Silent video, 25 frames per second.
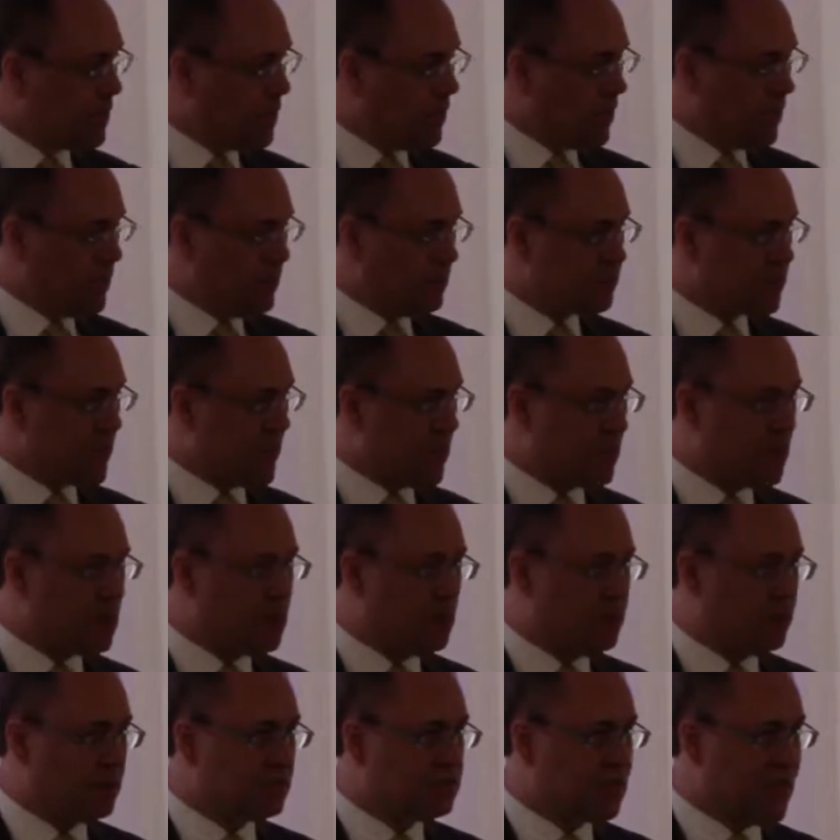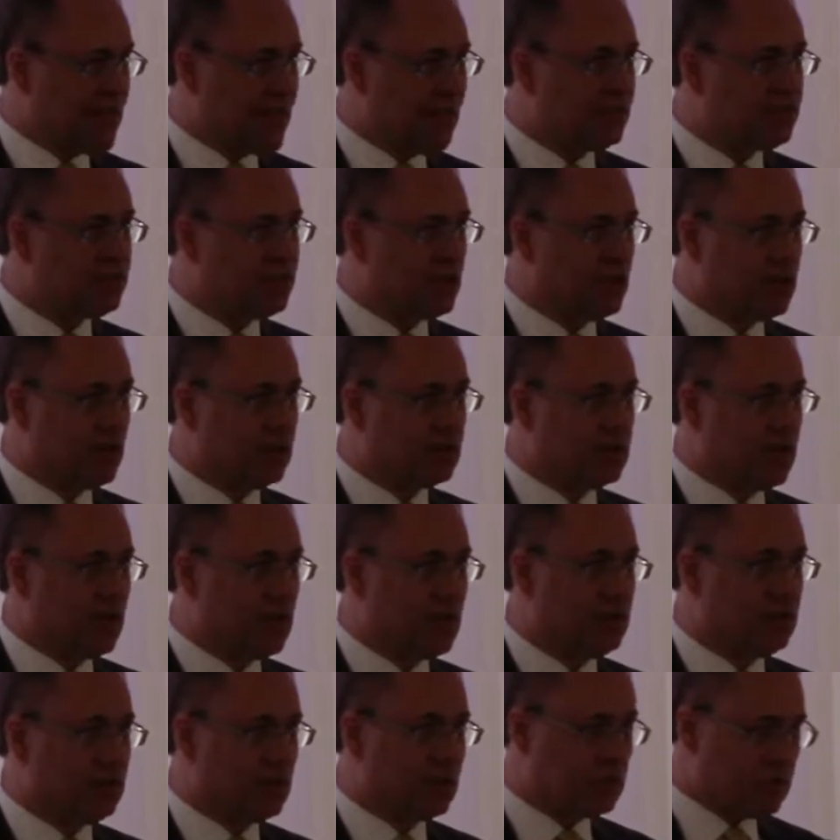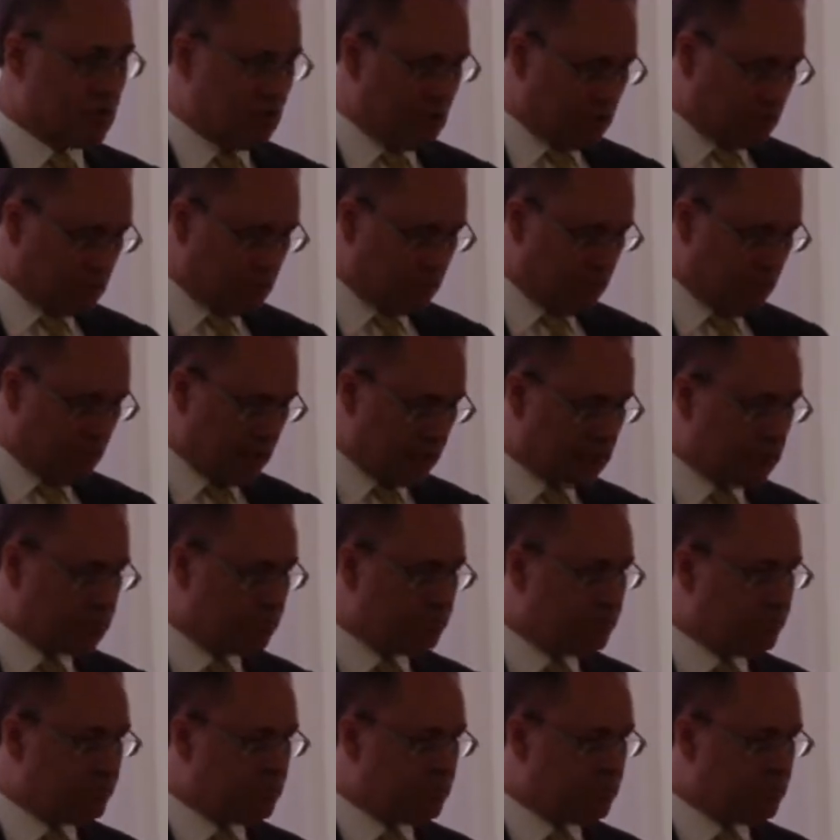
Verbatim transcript: And he's got a couple of slides on it that he will talk about.